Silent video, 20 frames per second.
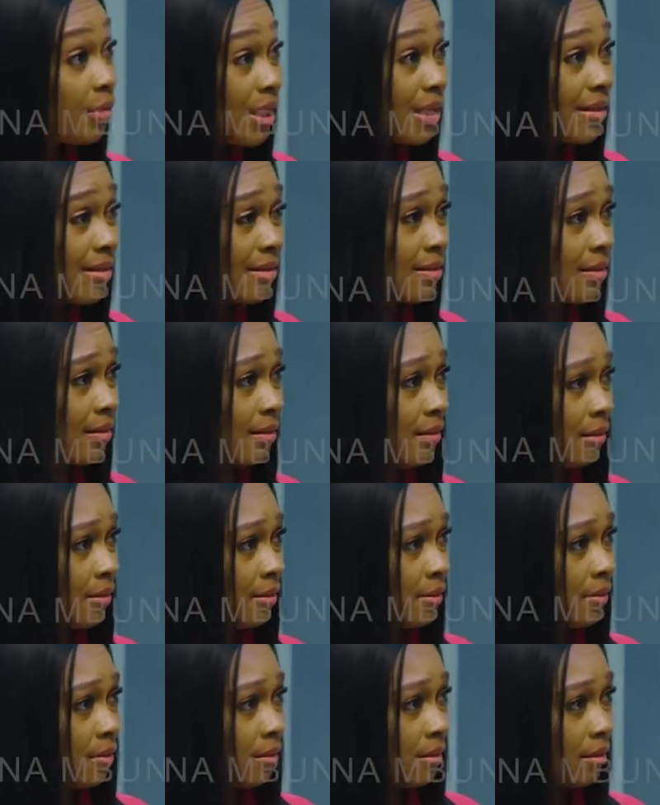is.
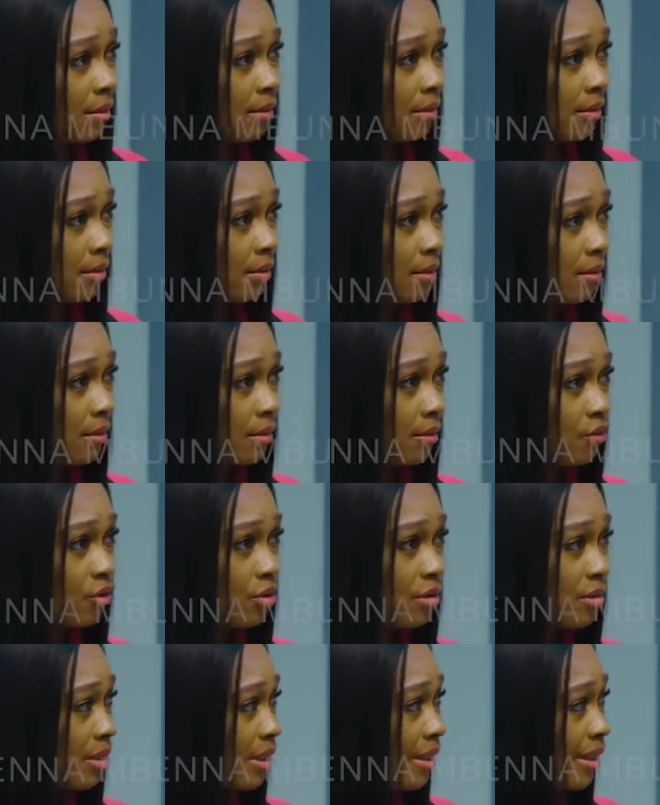
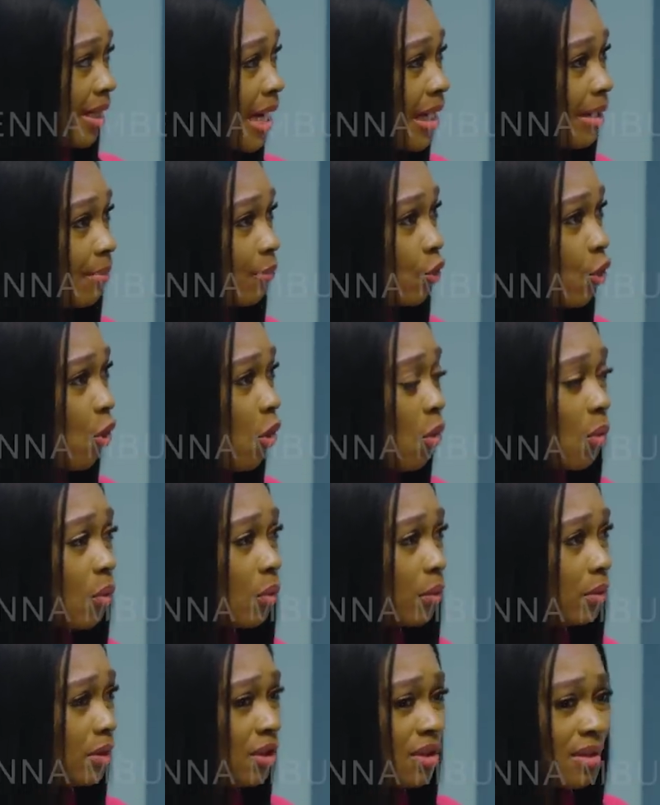Just let him
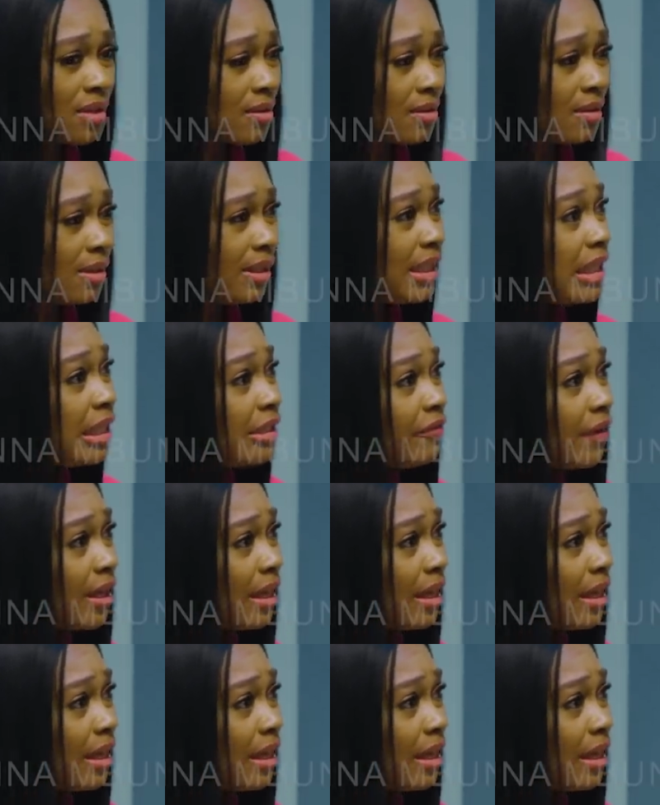go. Just leave